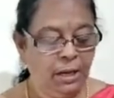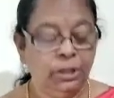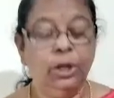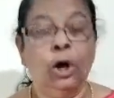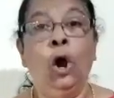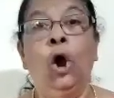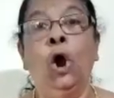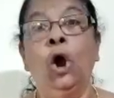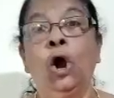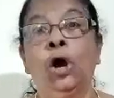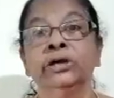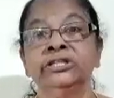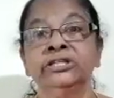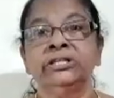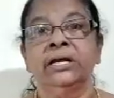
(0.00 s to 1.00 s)
The
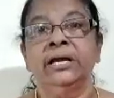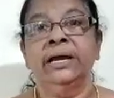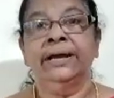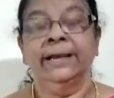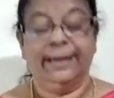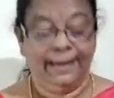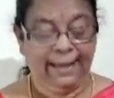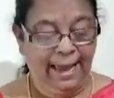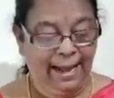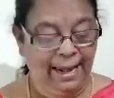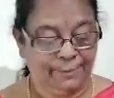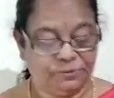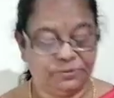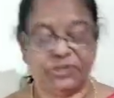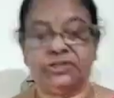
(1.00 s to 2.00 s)
horse
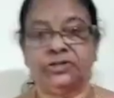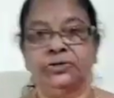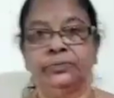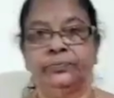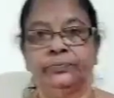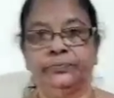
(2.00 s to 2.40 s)
galloped.